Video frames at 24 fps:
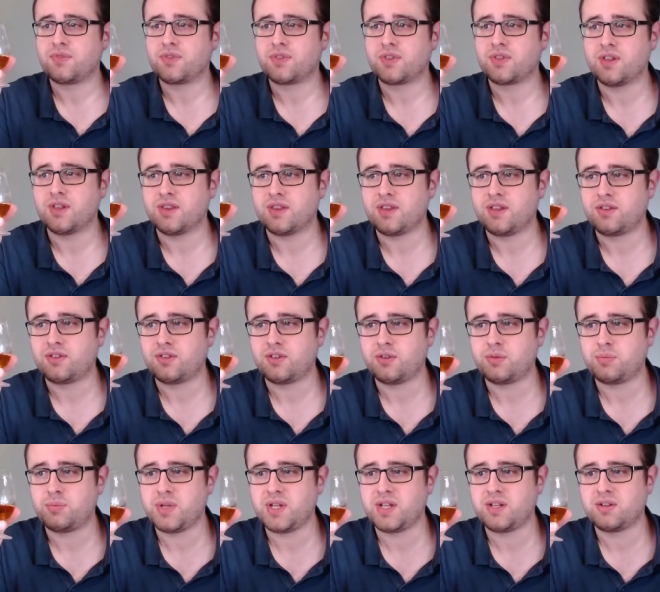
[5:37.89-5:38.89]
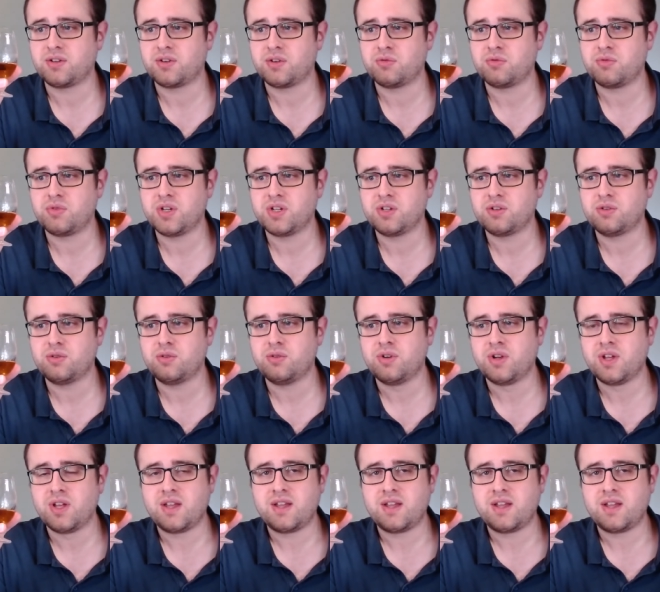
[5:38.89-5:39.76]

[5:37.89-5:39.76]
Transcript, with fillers: that this has been a real